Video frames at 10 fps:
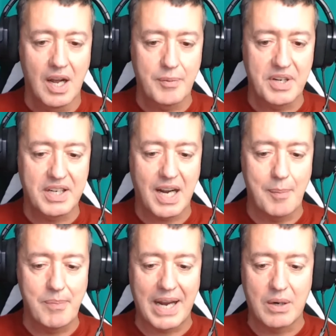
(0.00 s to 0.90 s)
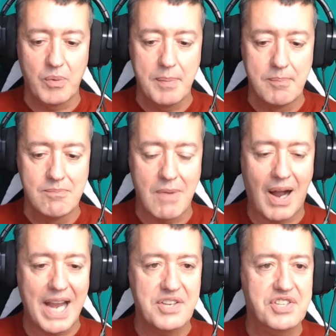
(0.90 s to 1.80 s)
I'm going to come back, and we
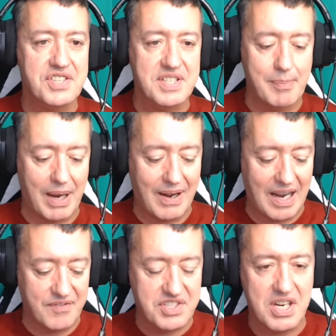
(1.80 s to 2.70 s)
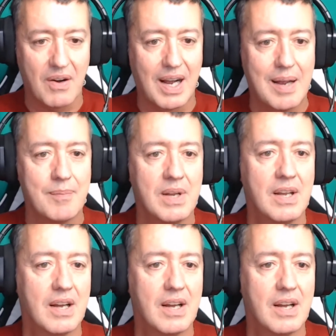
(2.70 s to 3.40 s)
might just about have time.